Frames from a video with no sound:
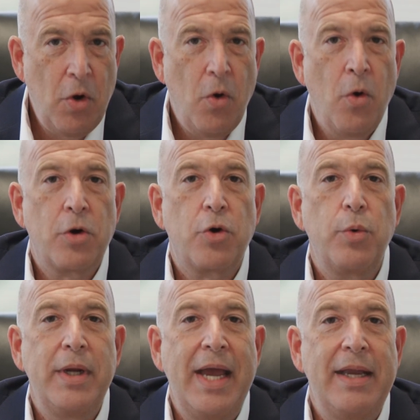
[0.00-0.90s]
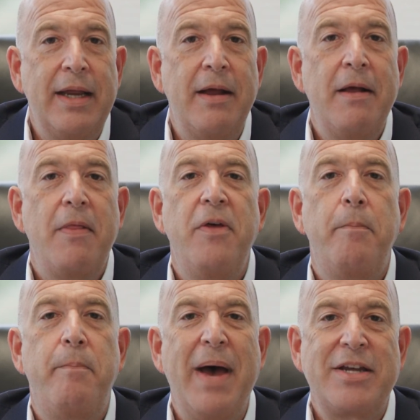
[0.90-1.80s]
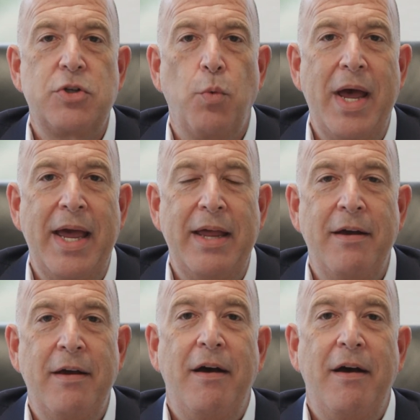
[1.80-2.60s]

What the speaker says: or creating the best way